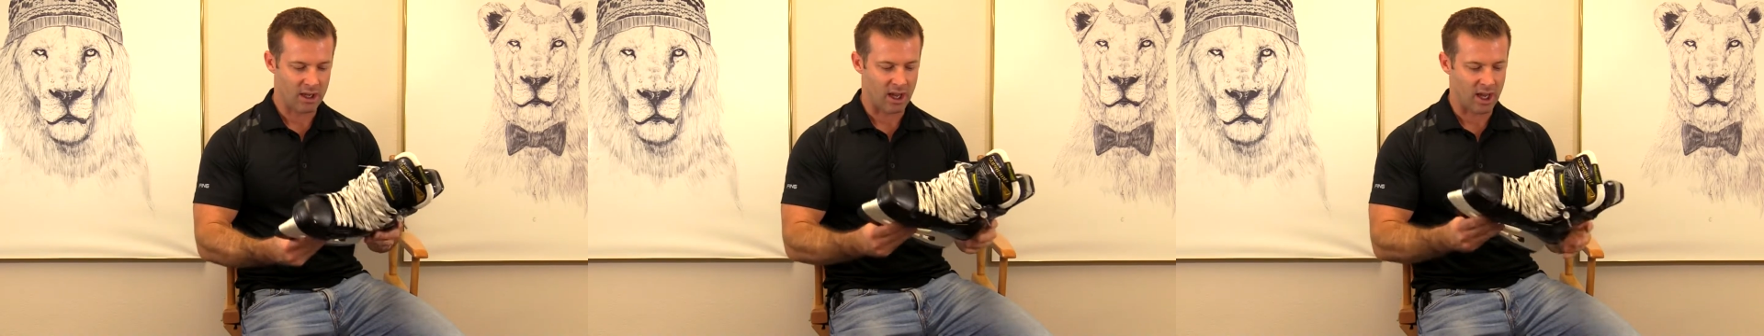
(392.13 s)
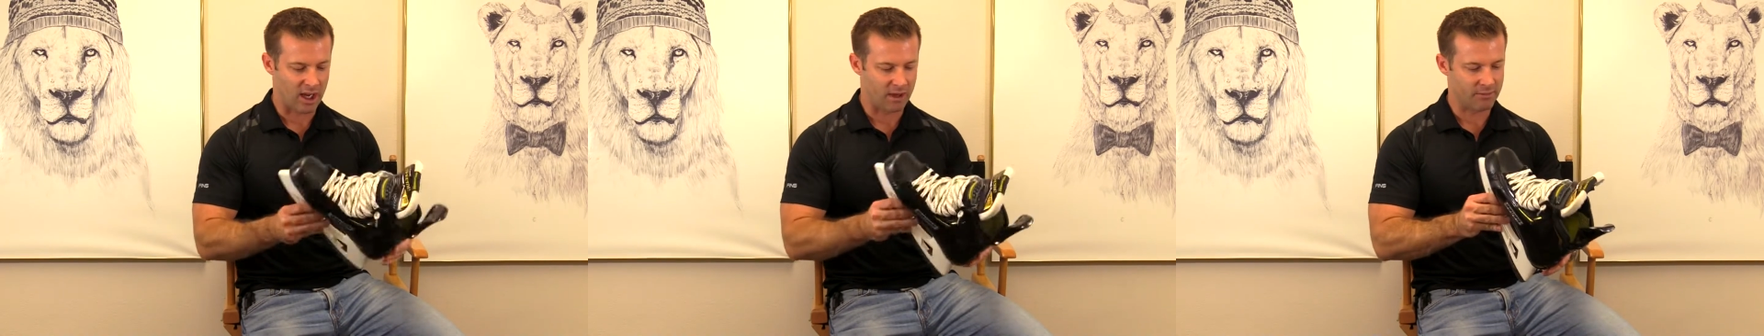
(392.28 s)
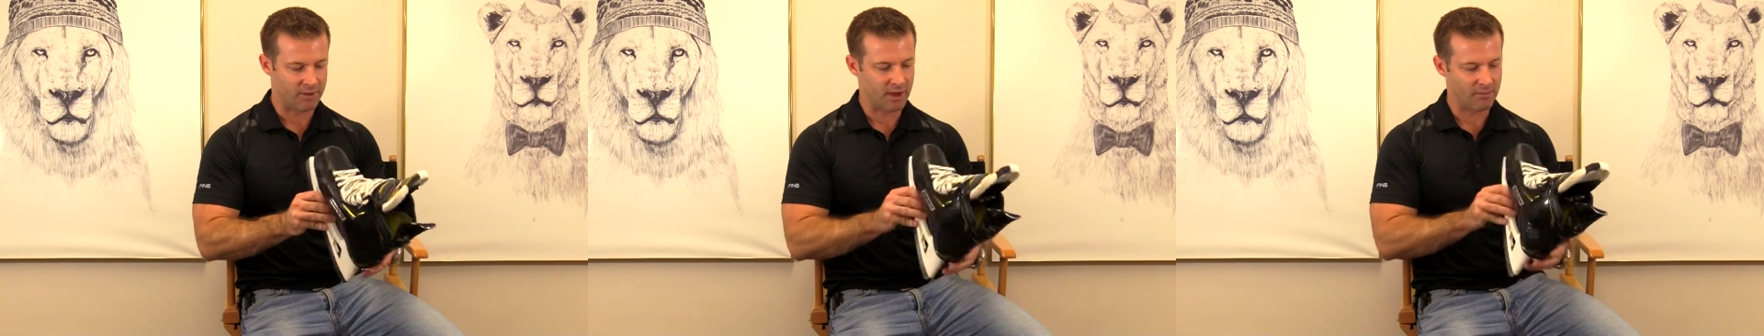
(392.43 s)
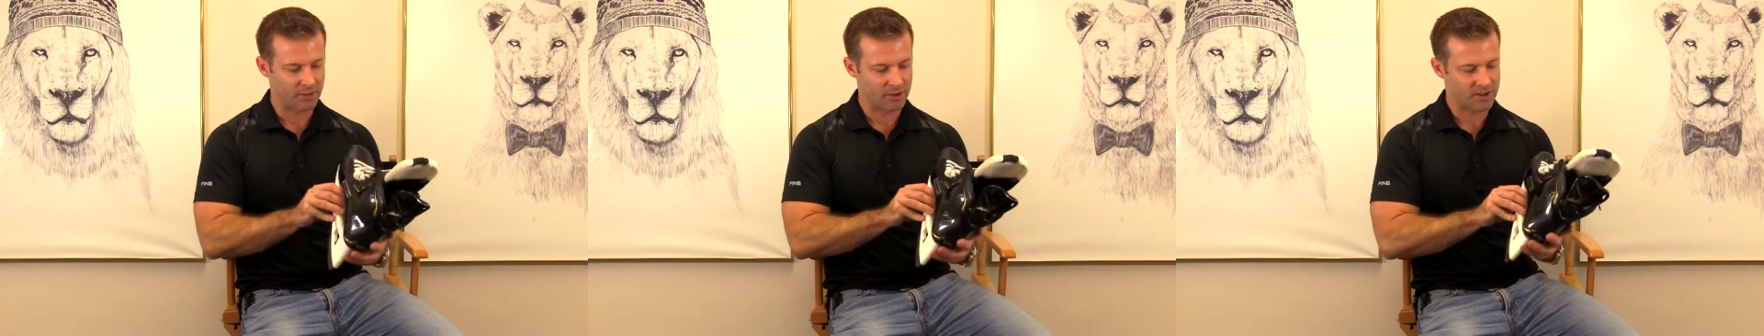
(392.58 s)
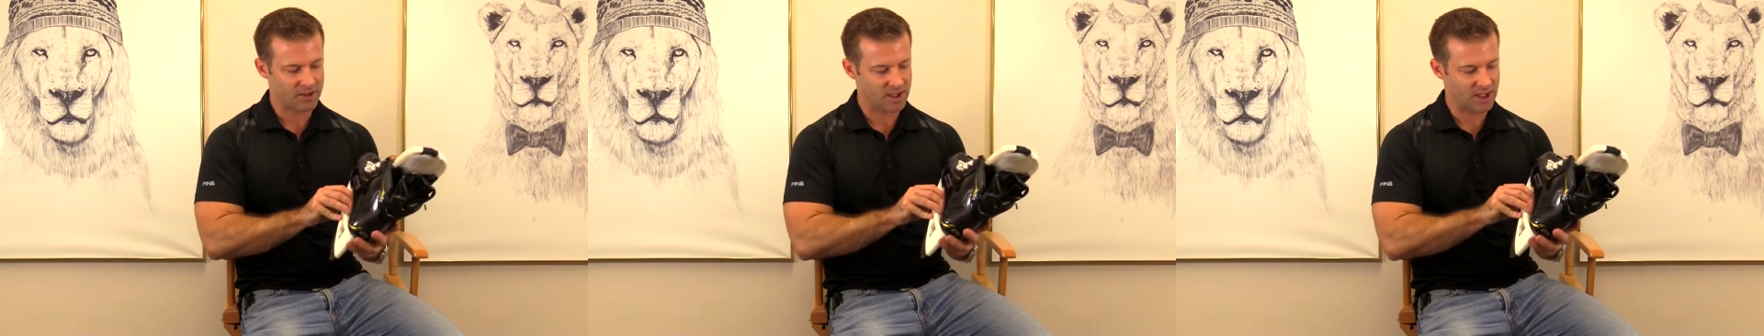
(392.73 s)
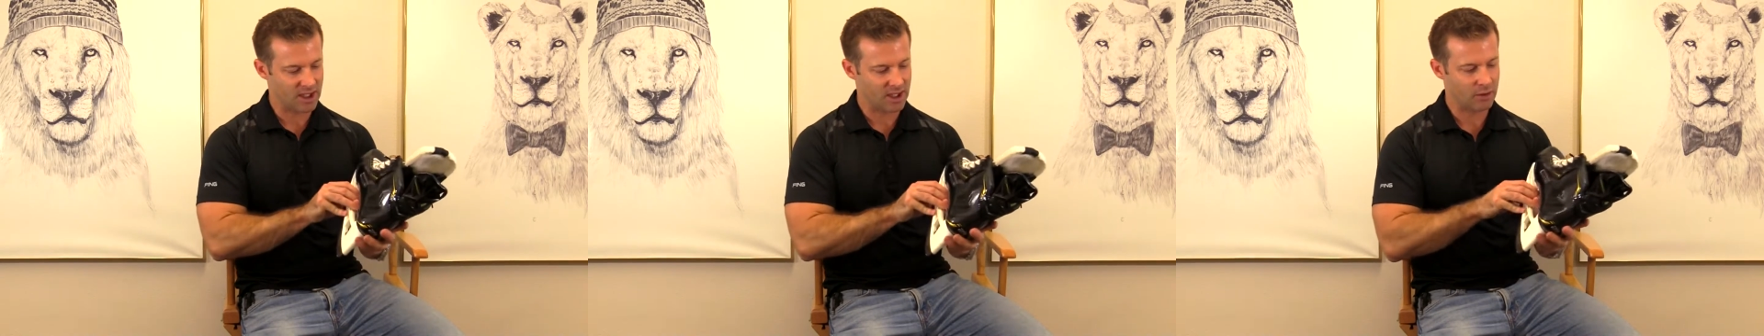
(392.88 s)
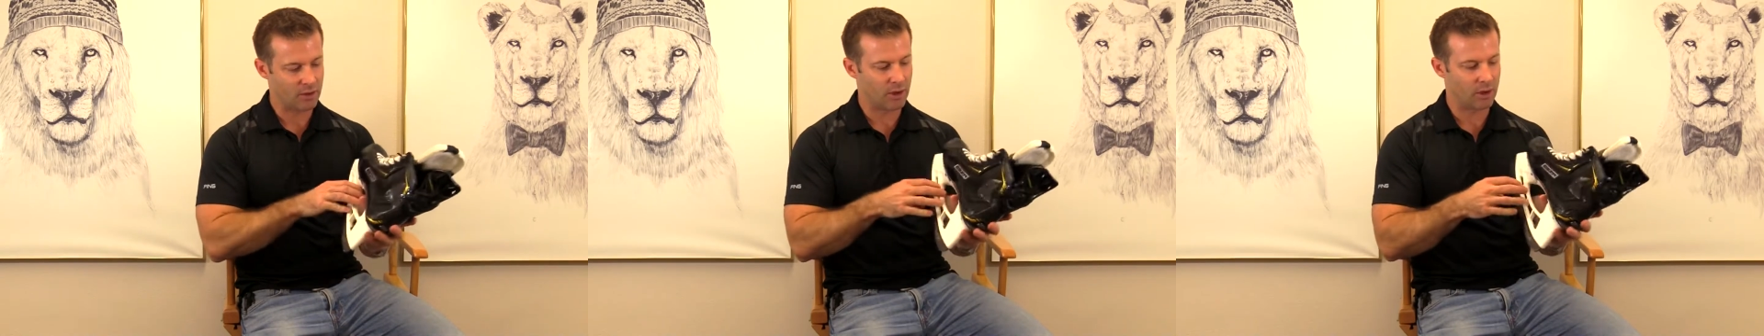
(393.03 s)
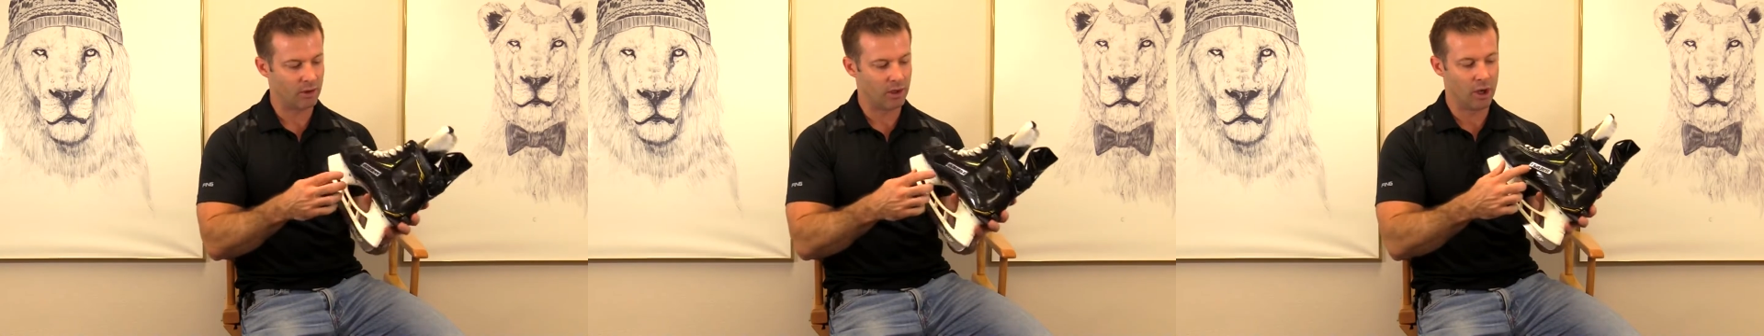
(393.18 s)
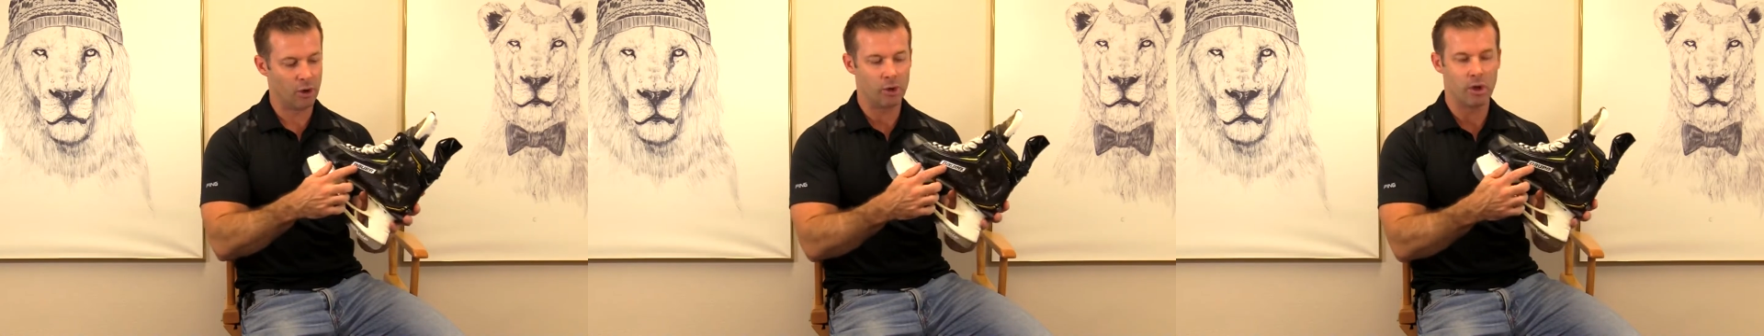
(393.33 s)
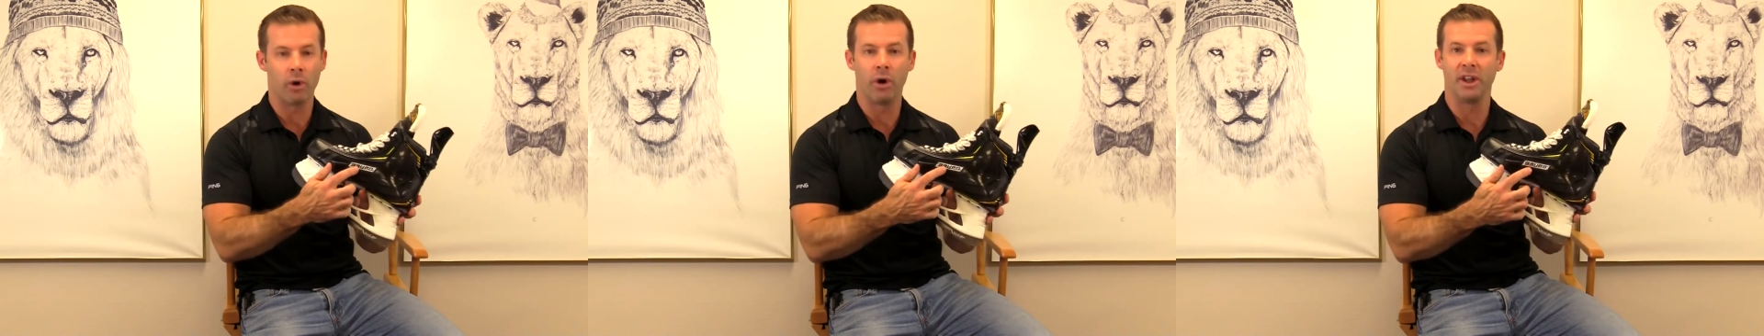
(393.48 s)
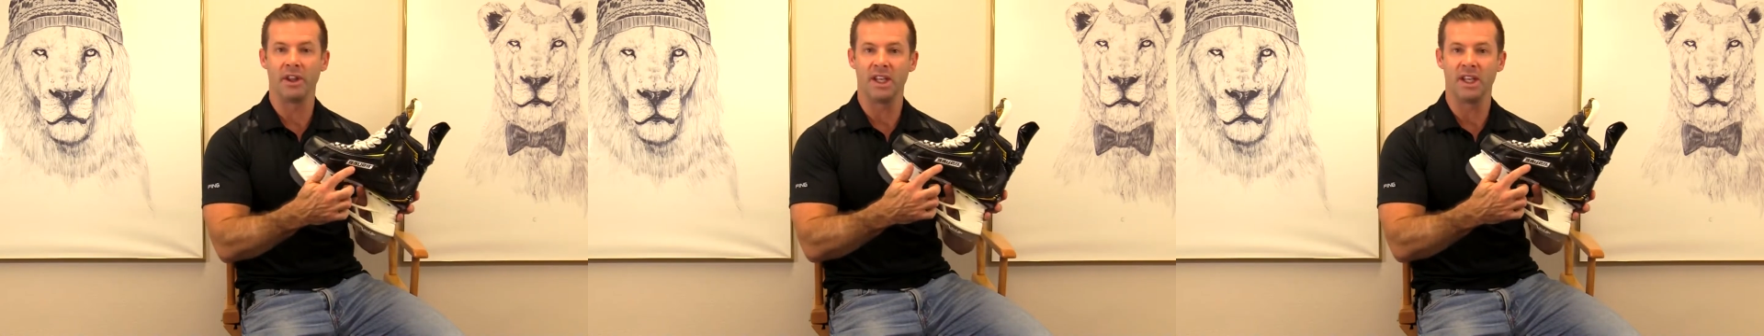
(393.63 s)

I've never seen the logo on